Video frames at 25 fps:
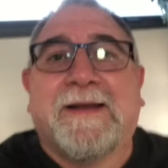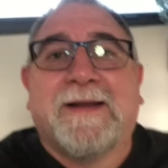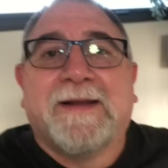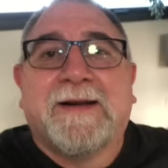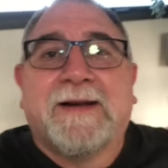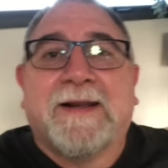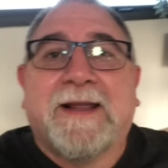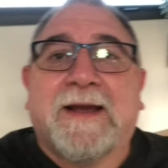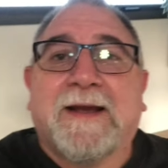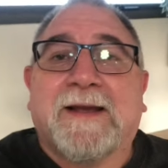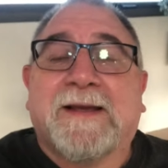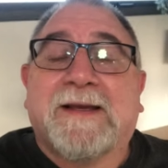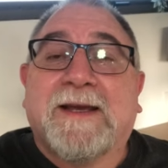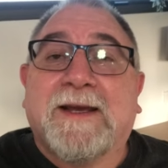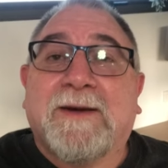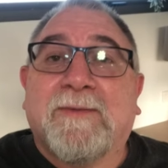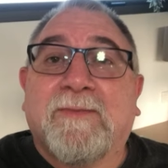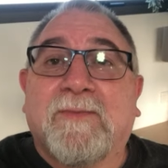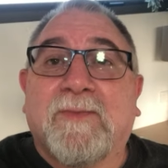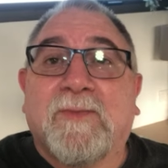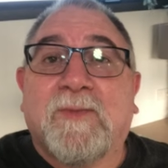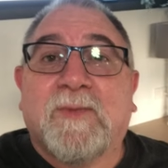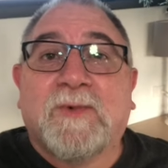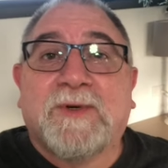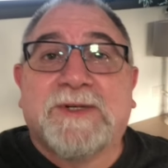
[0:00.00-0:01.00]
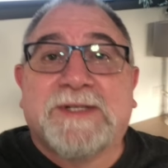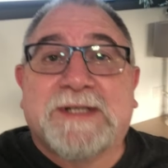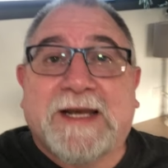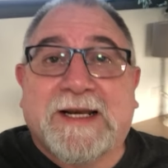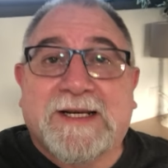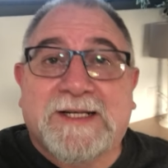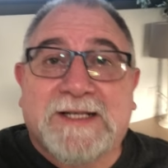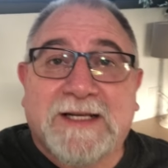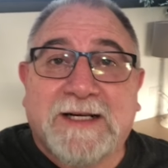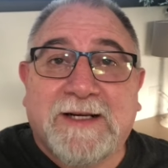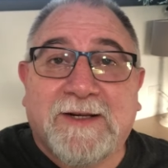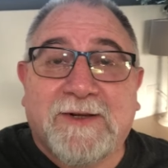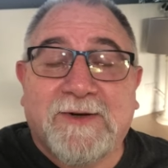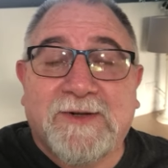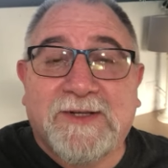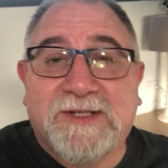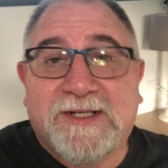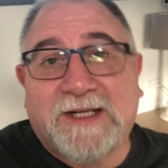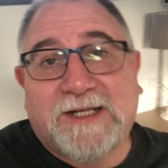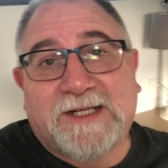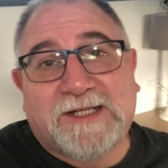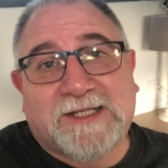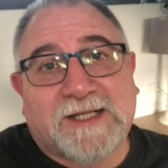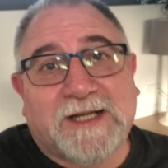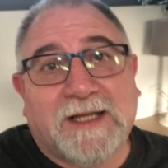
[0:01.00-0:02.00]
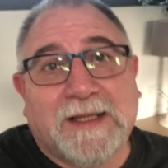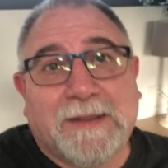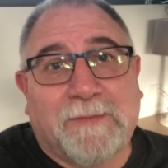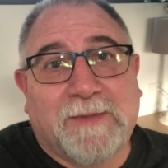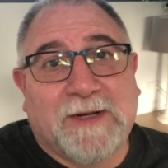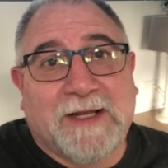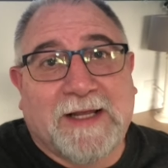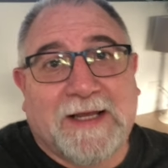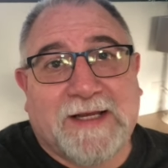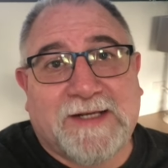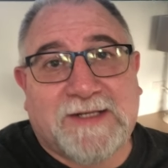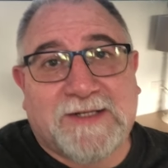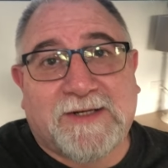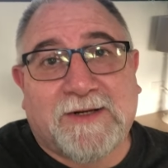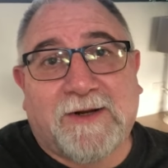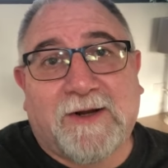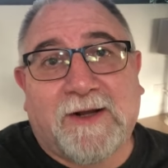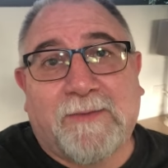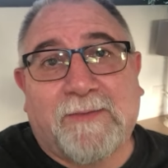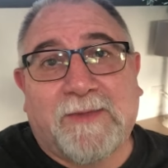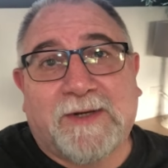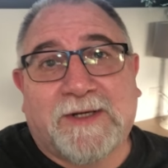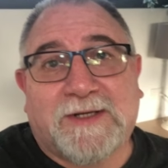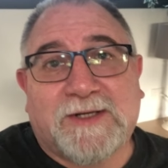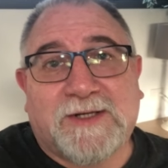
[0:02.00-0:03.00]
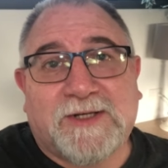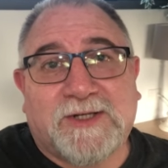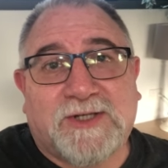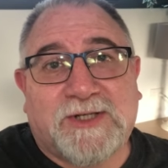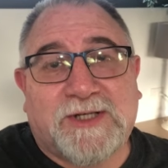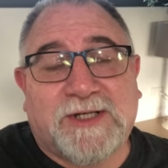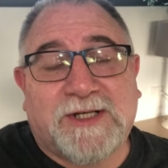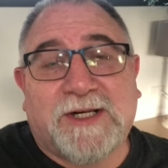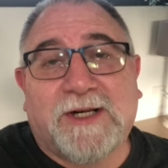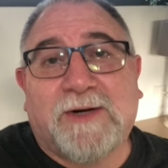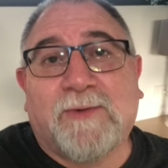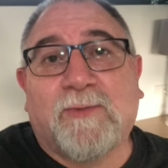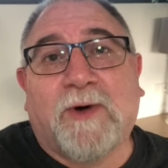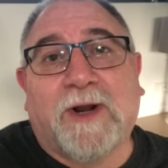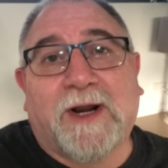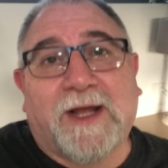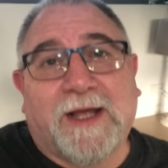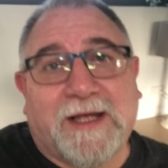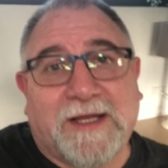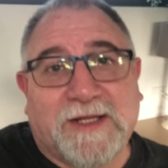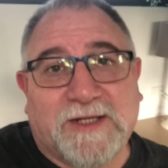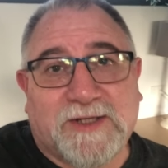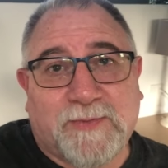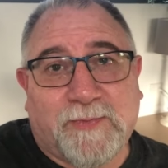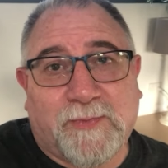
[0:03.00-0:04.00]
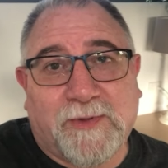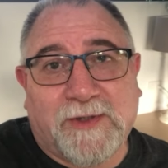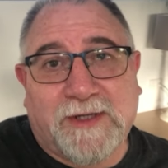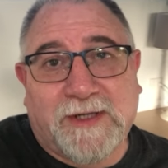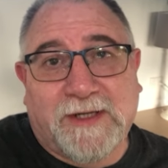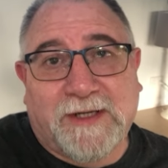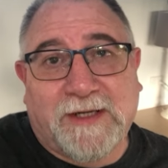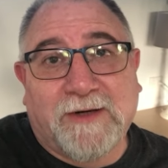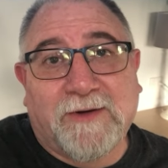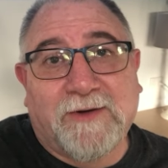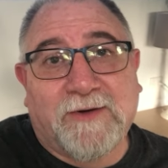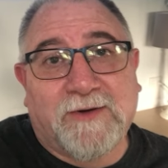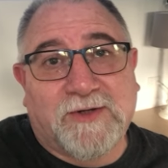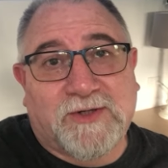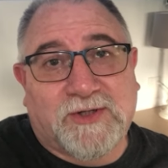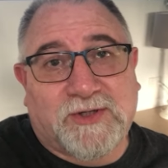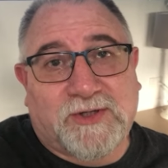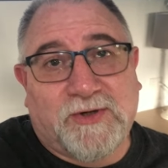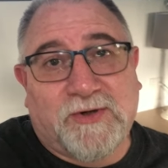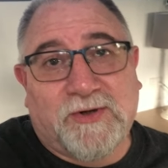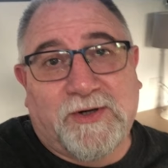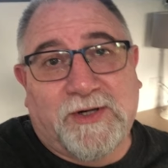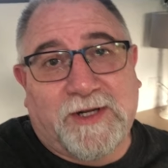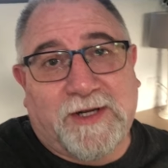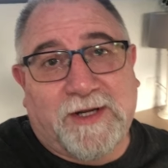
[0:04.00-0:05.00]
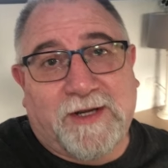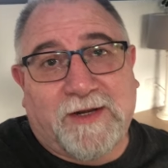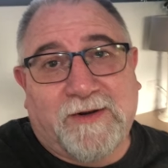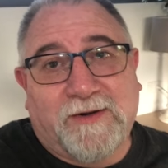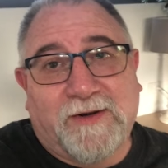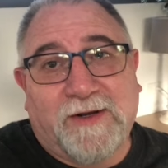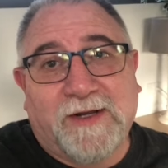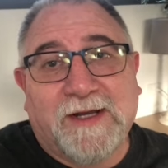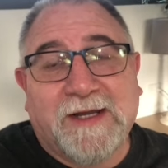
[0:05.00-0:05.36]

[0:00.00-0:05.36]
Now, Kim was actually losing sleep last night because she didn't want a huntsman in her studio.